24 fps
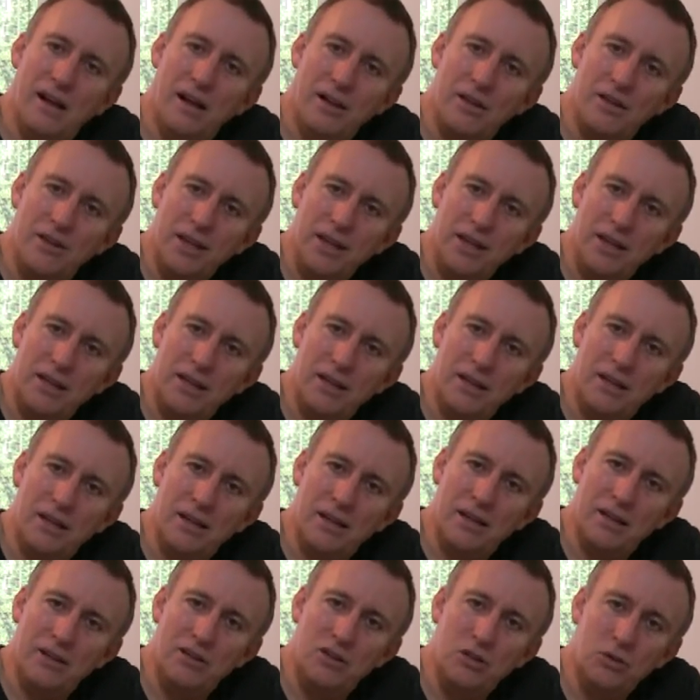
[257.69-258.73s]
The
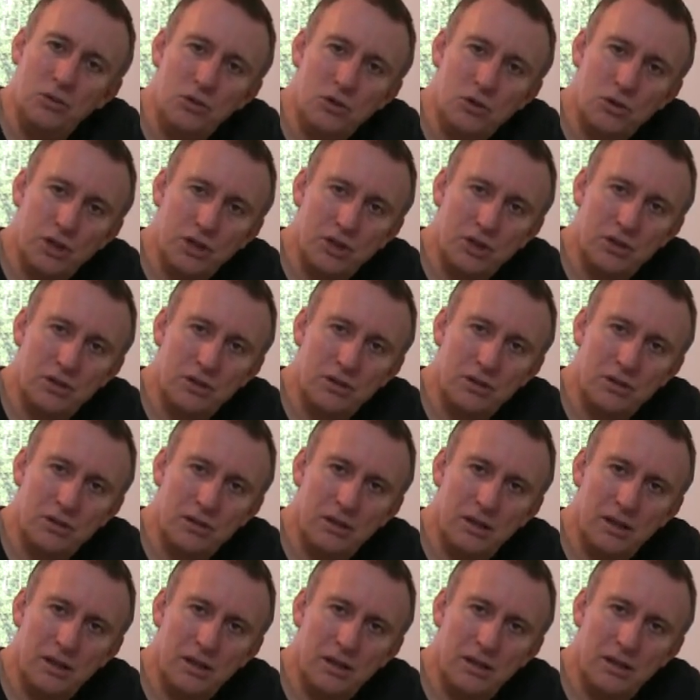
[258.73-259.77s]
nutritional
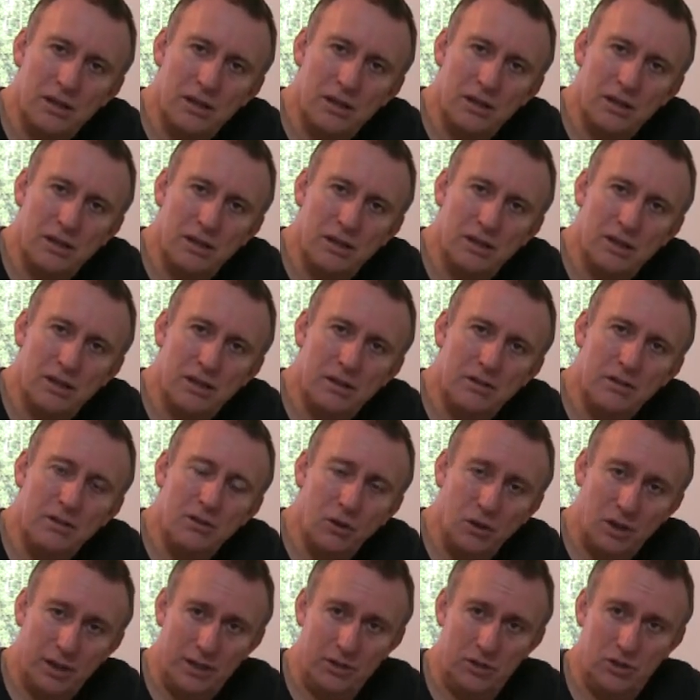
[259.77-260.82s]

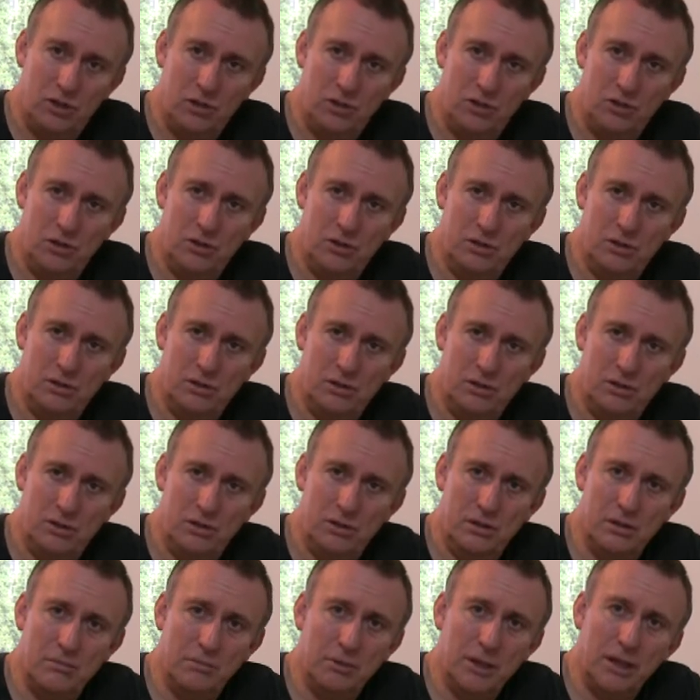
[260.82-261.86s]
knowledge
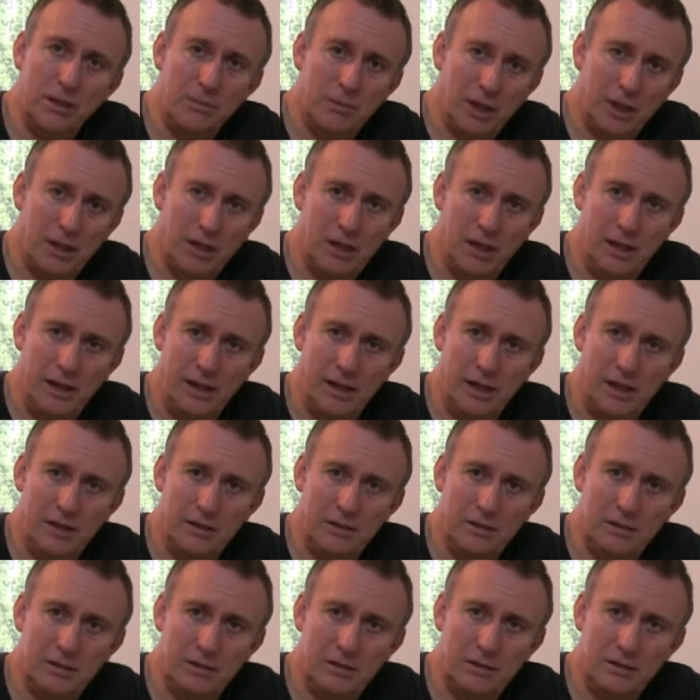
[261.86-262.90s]
that the bulimic client
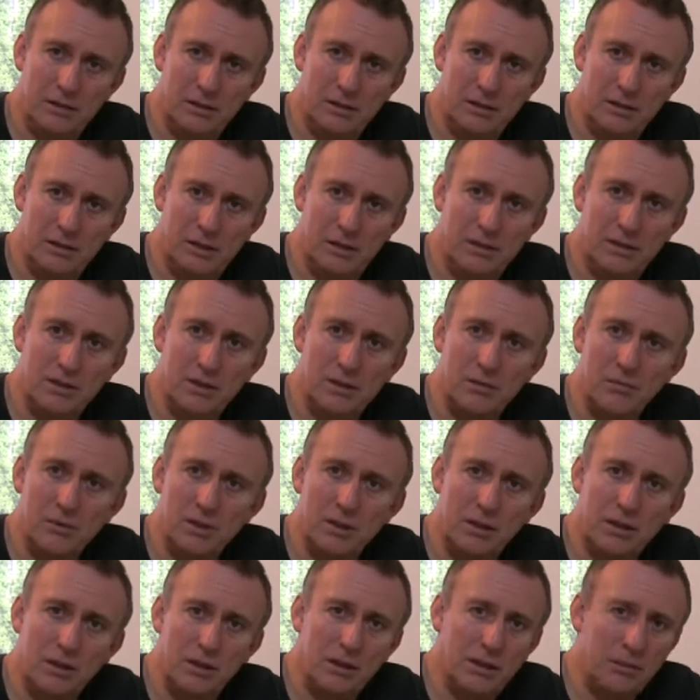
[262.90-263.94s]
has is
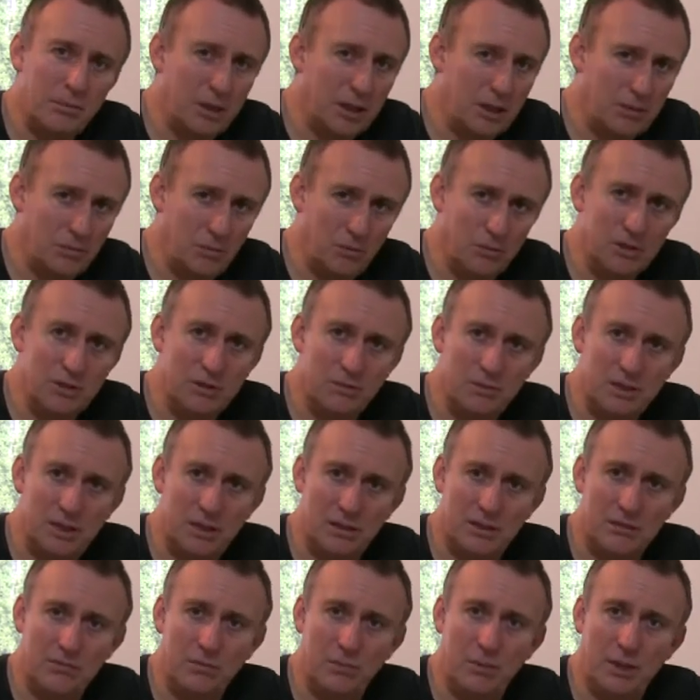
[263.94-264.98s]
something that they become almost
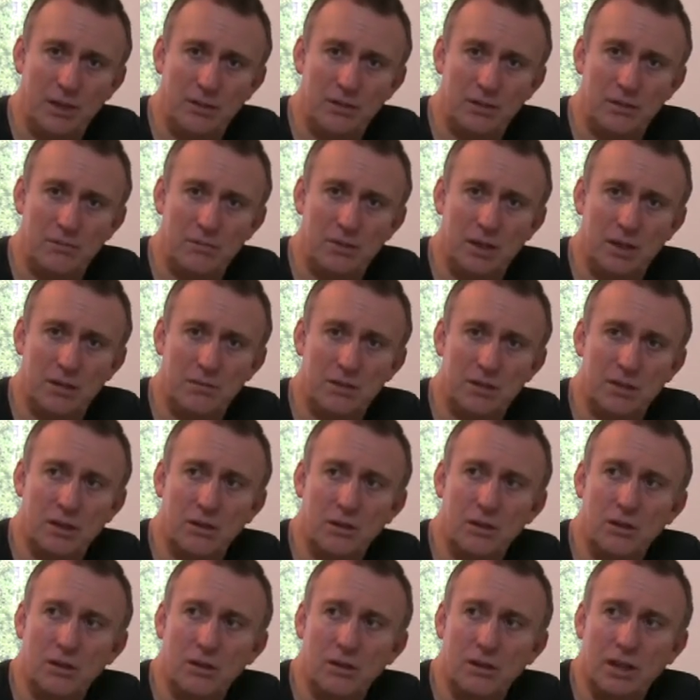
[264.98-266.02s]
obsessive about sometimes.
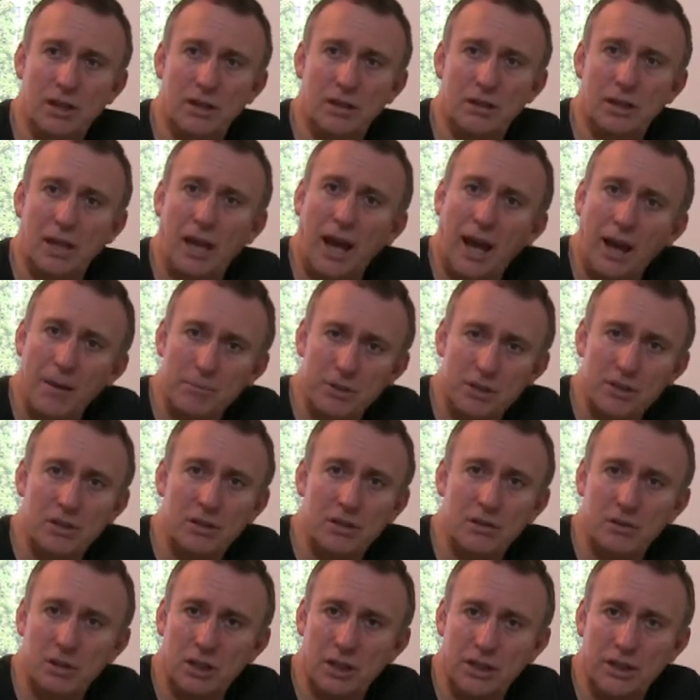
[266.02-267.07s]
So they
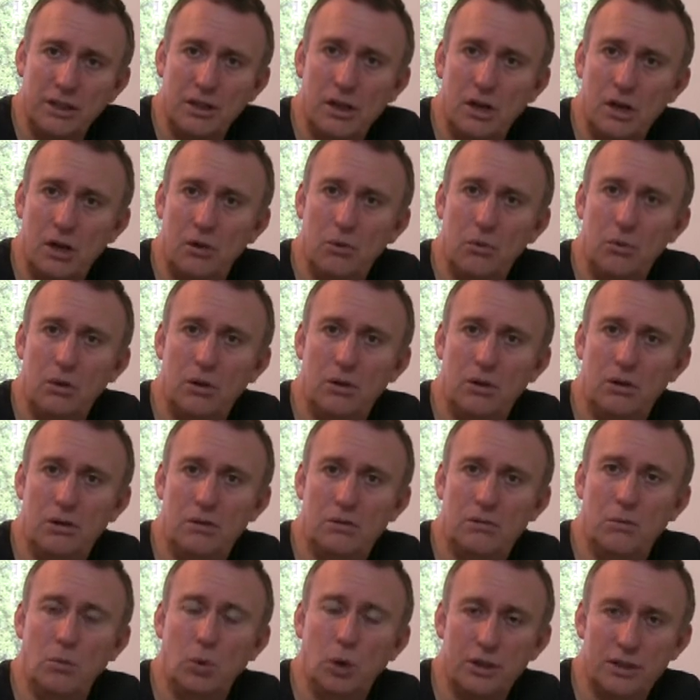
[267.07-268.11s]
absolutely know
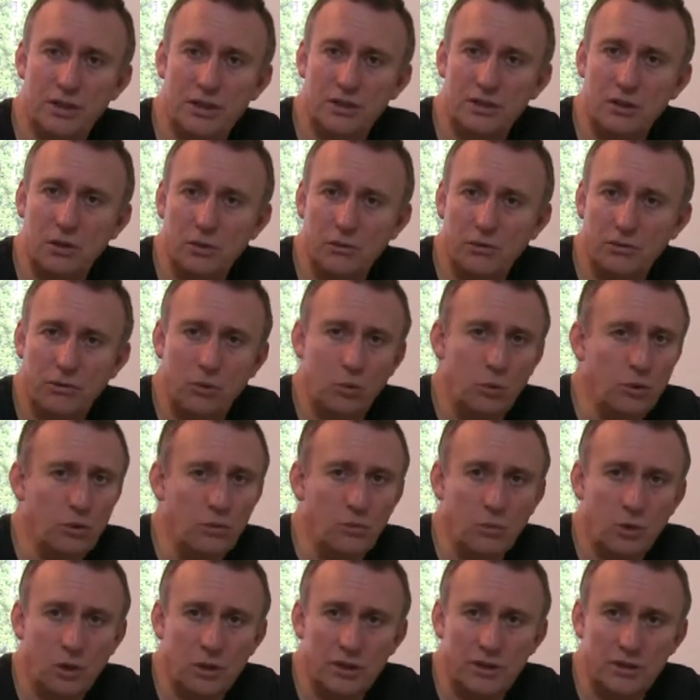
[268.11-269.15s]
what is good food and
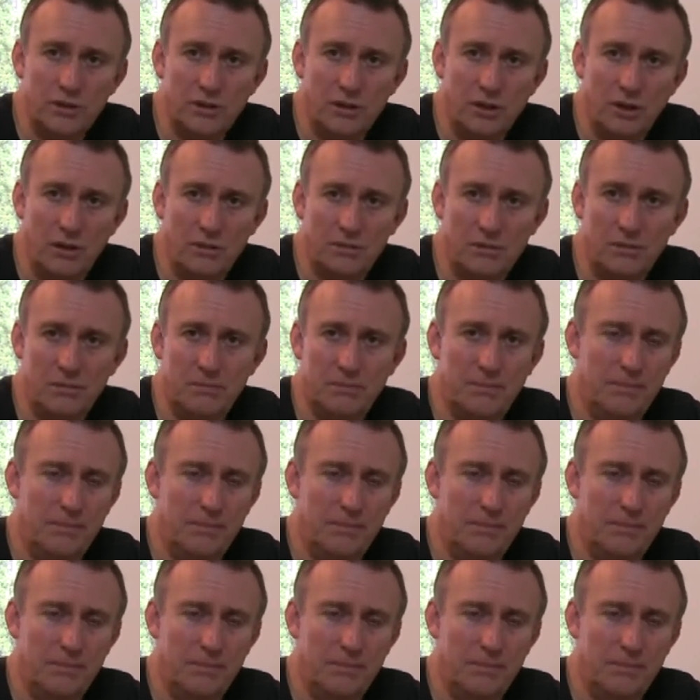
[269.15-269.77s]
what is not.